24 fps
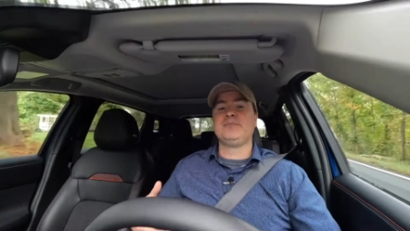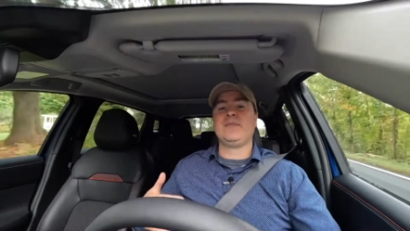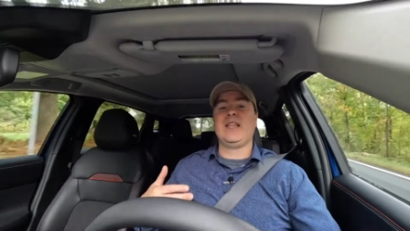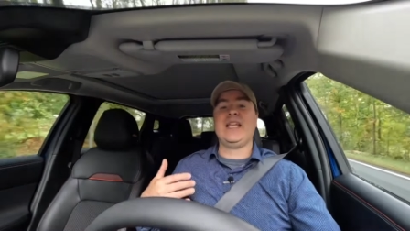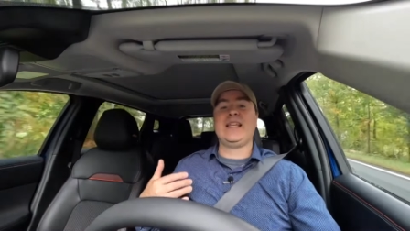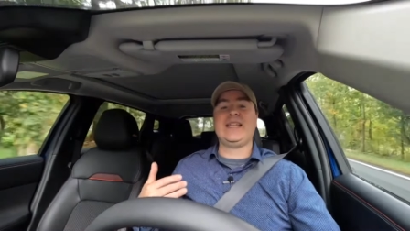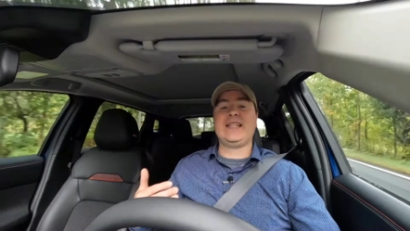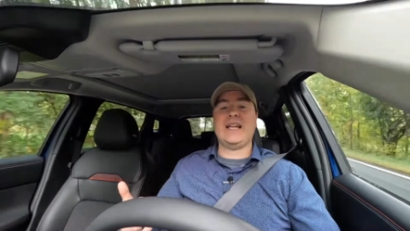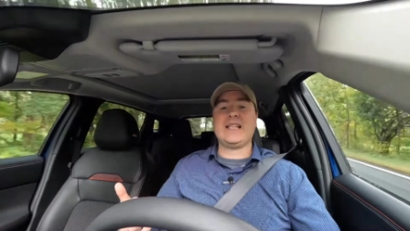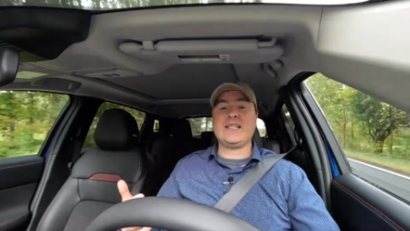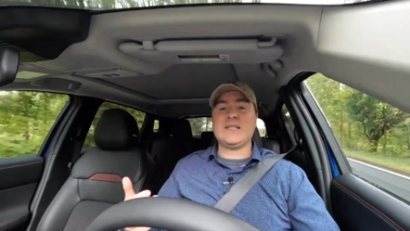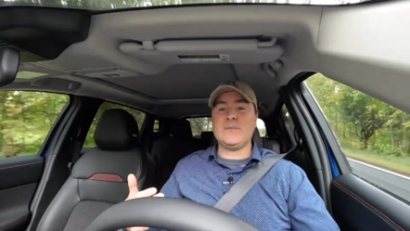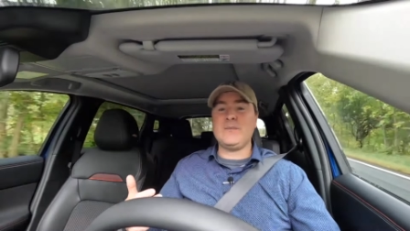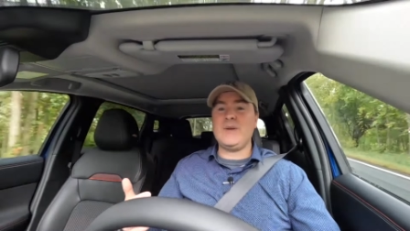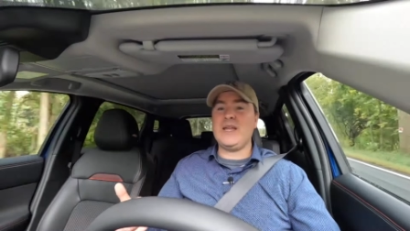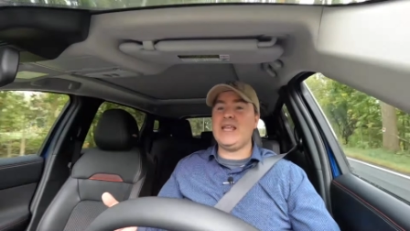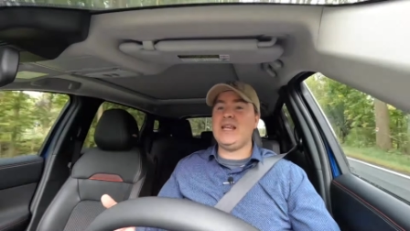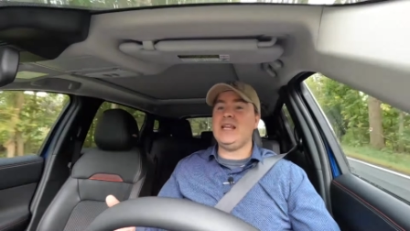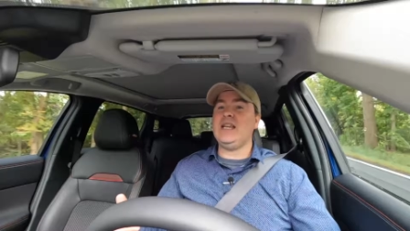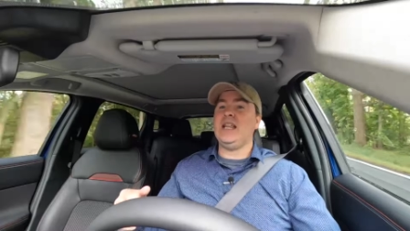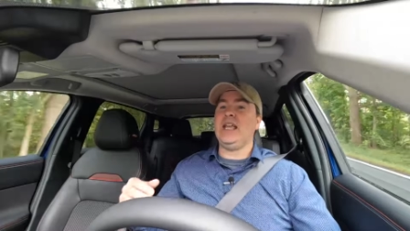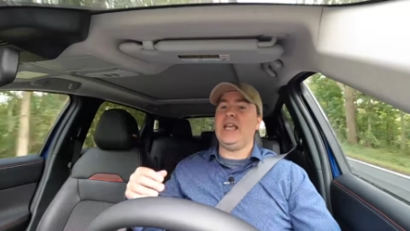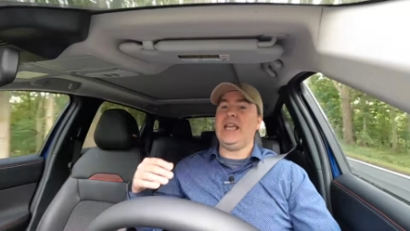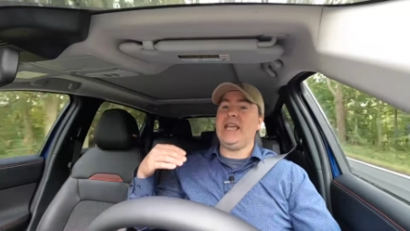It doesn't
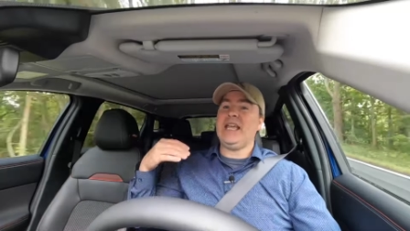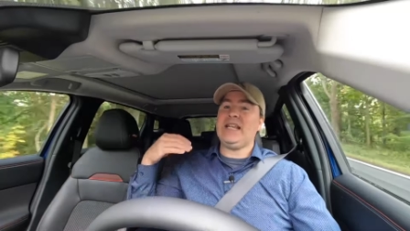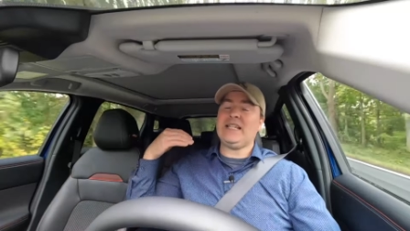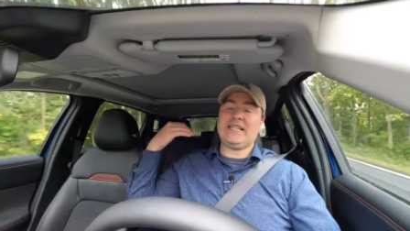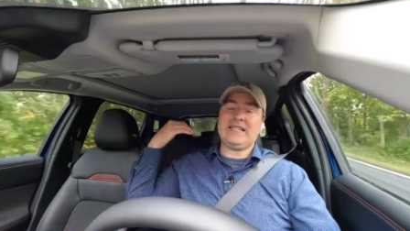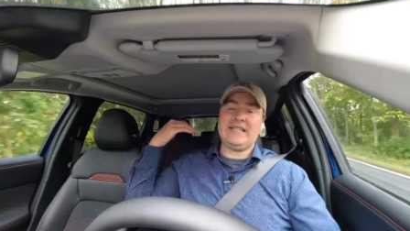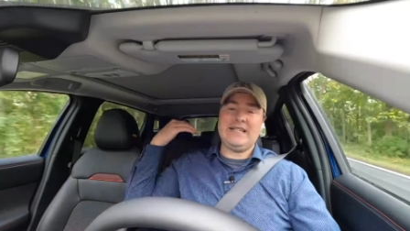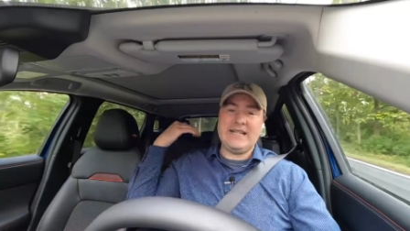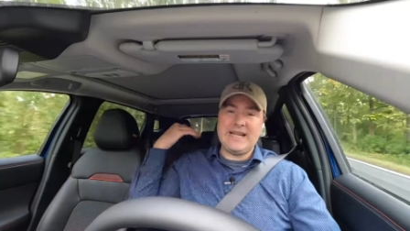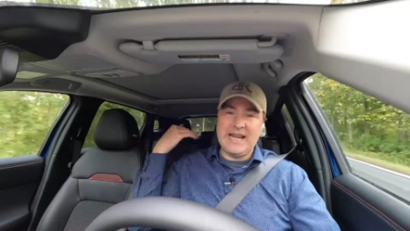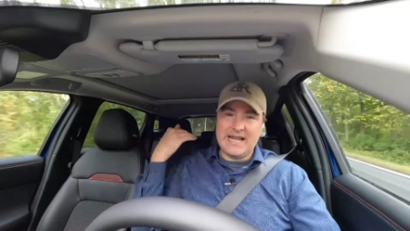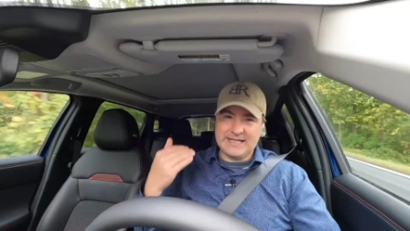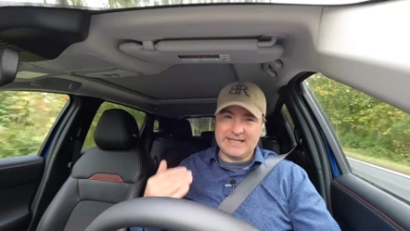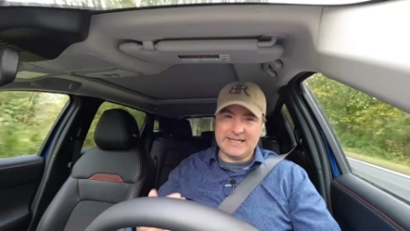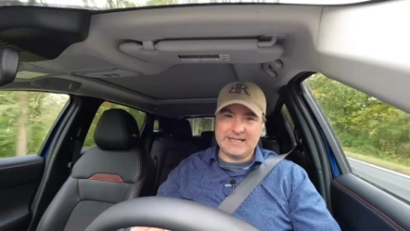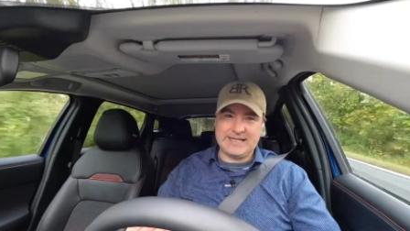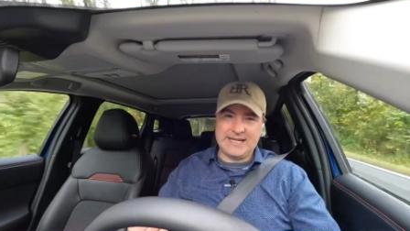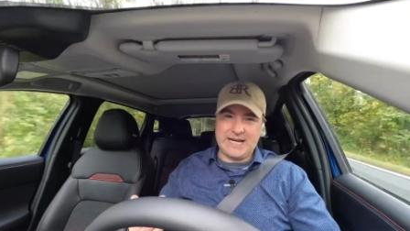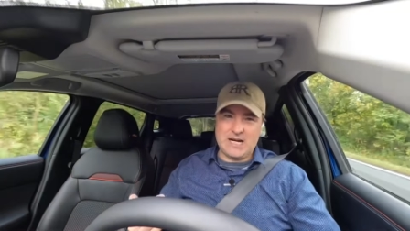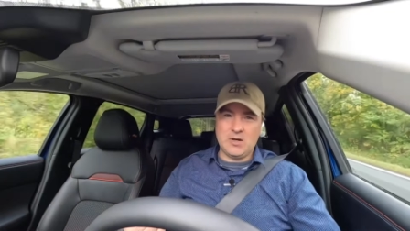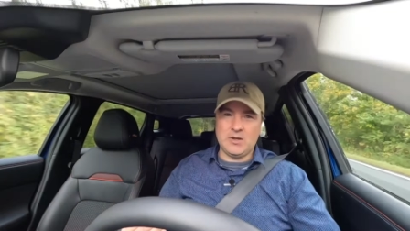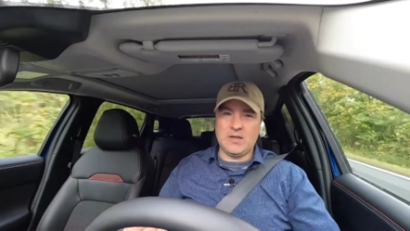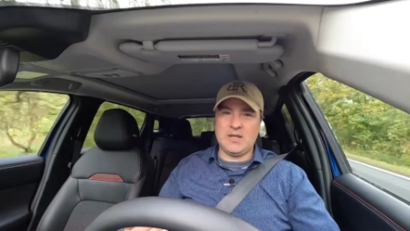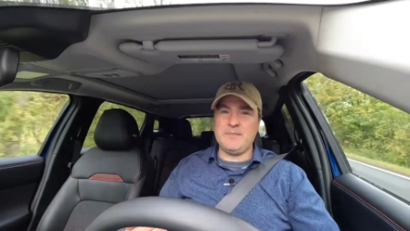mean it's
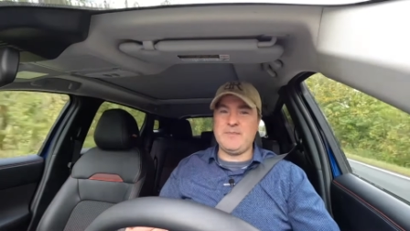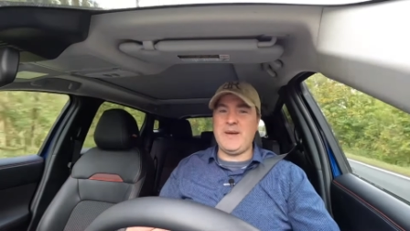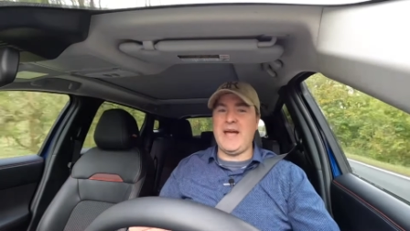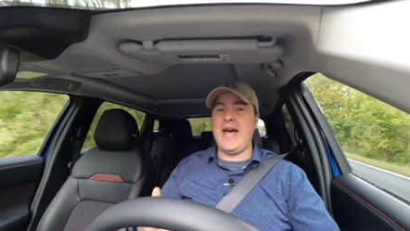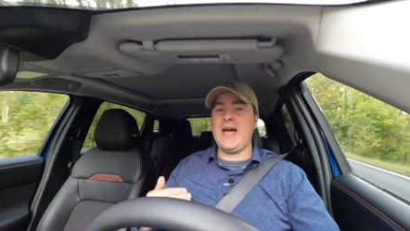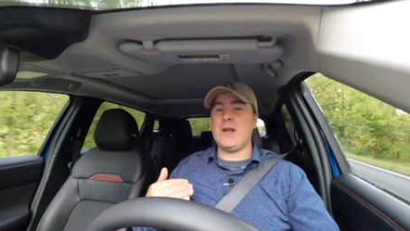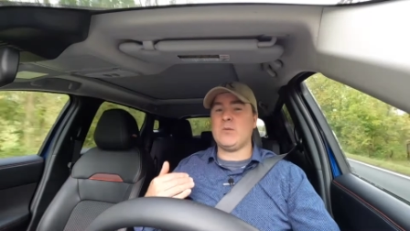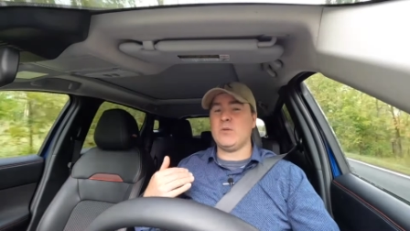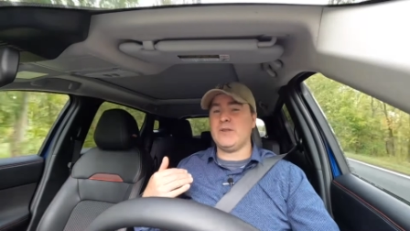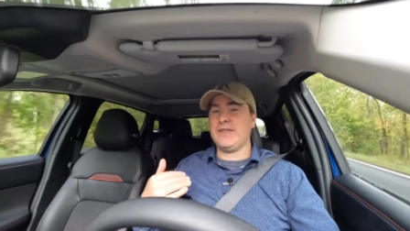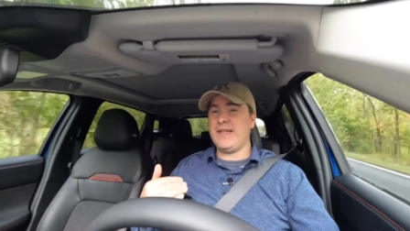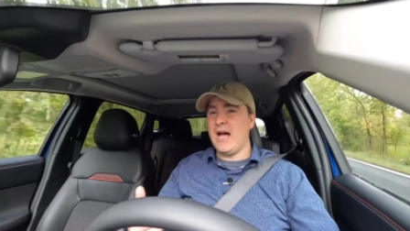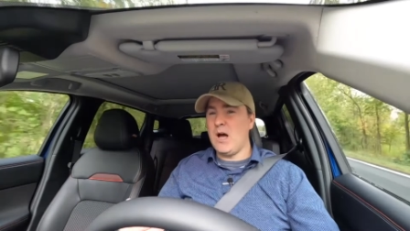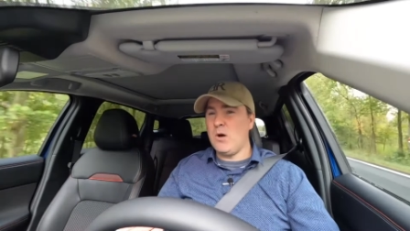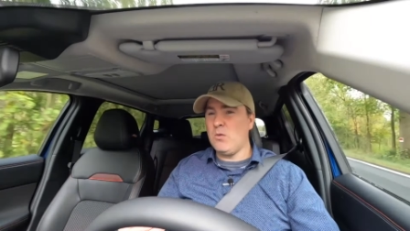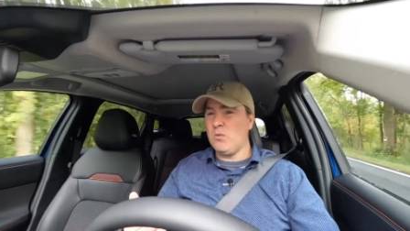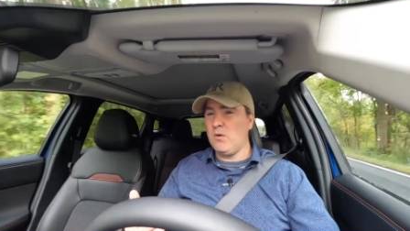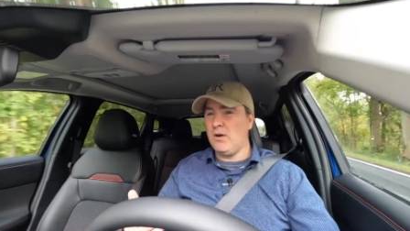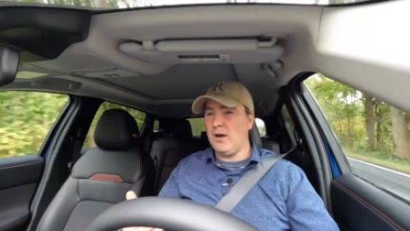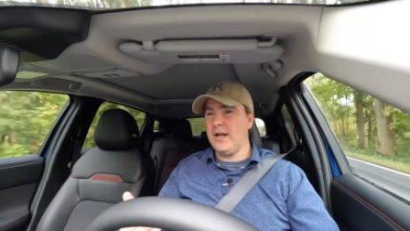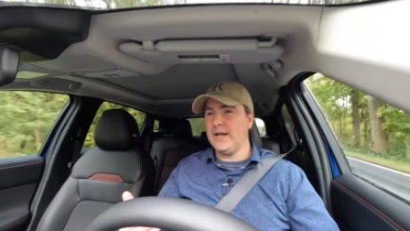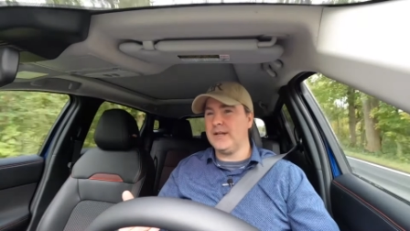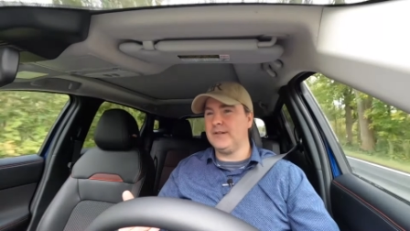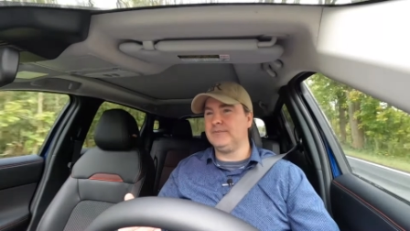necessarily bad without
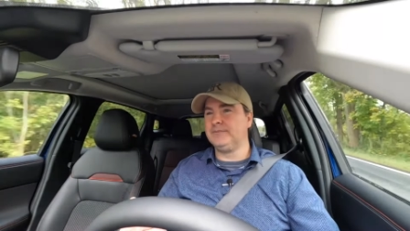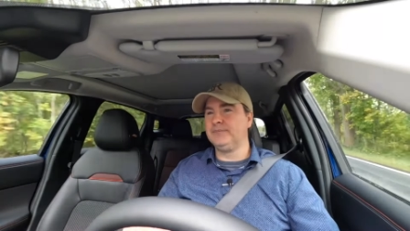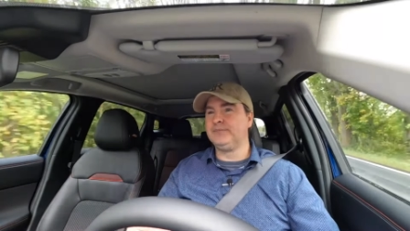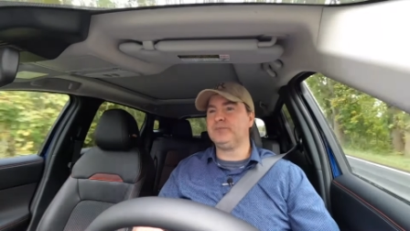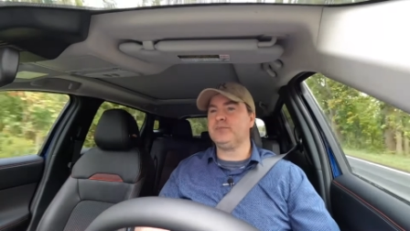one,